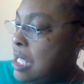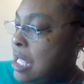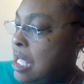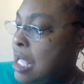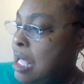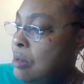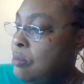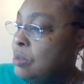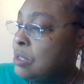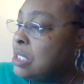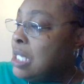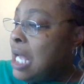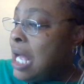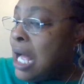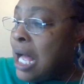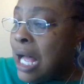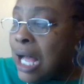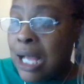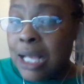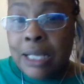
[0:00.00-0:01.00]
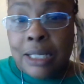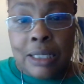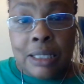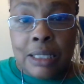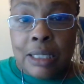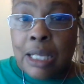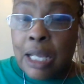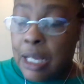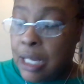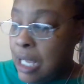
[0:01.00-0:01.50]
I was hot,
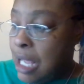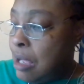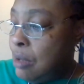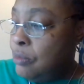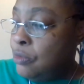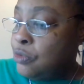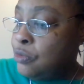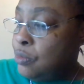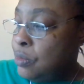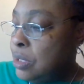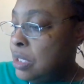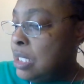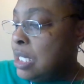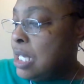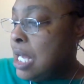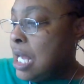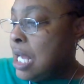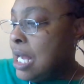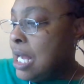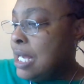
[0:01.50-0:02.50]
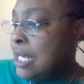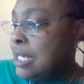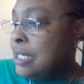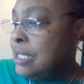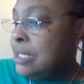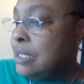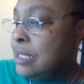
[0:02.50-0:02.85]
like I was really hot.